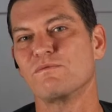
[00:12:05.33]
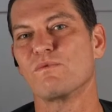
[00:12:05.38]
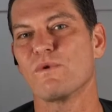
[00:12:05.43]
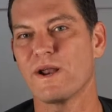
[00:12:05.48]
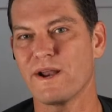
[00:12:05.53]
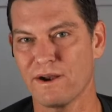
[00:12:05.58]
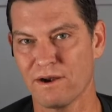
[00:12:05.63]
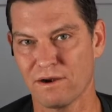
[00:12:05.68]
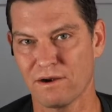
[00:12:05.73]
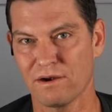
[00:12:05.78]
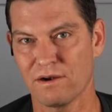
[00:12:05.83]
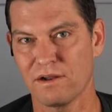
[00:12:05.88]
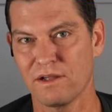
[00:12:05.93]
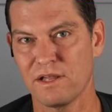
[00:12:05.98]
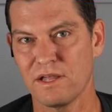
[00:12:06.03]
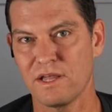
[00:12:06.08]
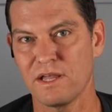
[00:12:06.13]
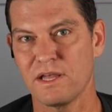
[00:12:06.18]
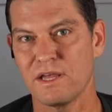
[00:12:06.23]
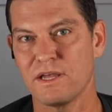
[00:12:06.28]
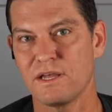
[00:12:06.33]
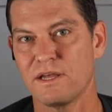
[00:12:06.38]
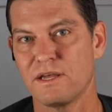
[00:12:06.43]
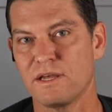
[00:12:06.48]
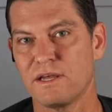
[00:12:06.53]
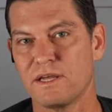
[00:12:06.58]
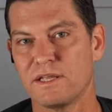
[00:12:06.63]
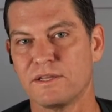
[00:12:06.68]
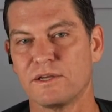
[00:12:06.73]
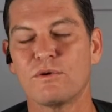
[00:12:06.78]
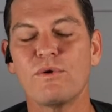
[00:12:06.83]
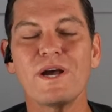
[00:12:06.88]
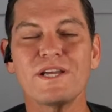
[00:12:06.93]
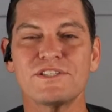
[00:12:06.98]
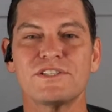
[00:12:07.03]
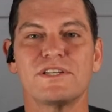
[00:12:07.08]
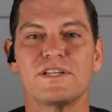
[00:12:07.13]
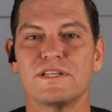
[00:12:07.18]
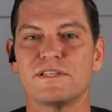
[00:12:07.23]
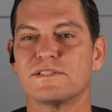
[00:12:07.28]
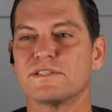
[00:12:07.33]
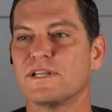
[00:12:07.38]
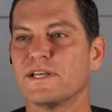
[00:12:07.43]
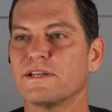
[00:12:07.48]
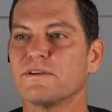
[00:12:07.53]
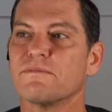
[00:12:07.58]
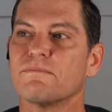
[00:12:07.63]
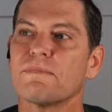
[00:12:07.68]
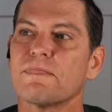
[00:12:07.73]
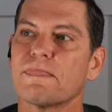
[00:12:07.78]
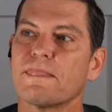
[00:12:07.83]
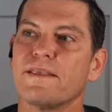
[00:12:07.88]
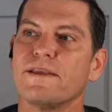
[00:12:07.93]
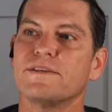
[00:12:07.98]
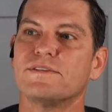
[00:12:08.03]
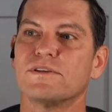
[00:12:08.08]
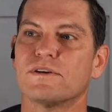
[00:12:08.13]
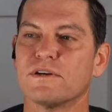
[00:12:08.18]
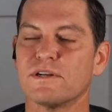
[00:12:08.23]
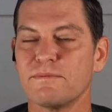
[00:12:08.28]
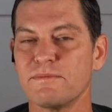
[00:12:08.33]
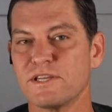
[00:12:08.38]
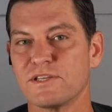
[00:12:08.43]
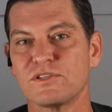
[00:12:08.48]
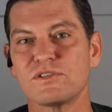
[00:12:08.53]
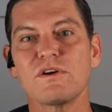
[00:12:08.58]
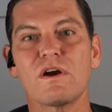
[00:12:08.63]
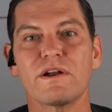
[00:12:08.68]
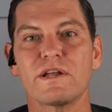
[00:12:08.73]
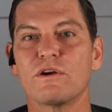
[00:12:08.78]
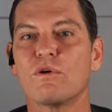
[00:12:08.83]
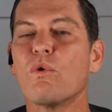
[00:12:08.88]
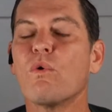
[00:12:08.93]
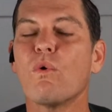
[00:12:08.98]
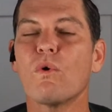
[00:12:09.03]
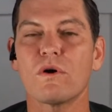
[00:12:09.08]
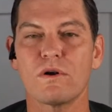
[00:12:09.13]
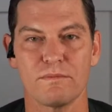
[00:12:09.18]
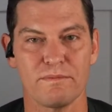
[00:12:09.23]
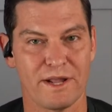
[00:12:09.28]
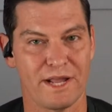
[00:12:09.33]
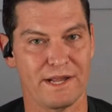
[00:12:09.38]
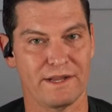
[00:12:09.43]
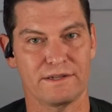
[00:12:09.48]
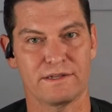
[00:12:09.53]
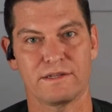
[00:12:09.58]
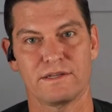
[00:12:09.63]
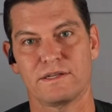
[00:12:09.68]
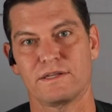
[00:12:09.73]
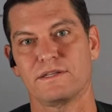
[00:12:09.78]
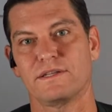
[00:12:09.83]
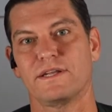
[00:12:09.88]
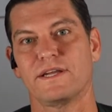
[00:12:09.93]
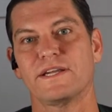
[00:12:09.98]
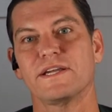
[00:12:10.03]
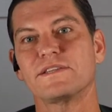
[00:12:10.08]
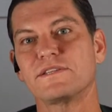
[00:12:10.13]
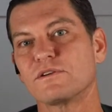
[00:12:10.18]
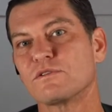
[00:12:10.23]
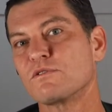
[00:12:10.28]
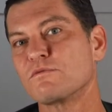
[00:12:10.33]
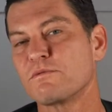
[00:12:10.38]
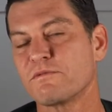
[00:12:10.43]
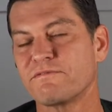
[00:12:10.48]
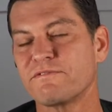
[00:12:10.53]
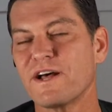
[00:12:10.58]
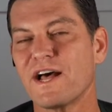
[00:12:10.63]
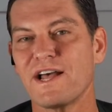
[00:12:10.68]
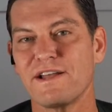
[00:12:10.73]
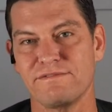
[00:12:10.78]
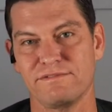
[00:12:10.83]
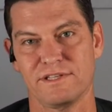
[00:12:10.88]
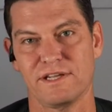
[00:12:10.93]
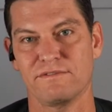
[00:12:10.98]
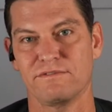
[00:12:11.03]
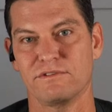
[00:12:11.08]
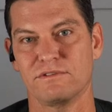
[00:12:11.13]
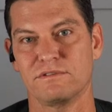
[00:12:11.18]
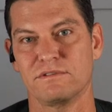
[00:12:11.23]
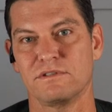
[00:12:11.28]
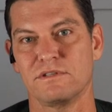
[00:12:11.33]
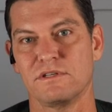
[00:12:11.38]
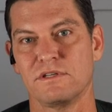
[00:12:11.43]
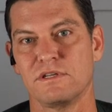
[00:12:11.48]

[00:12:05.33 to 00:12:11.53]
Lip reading: rare. The question is, like, is there going to be a starting quarterback, like at the group of five level,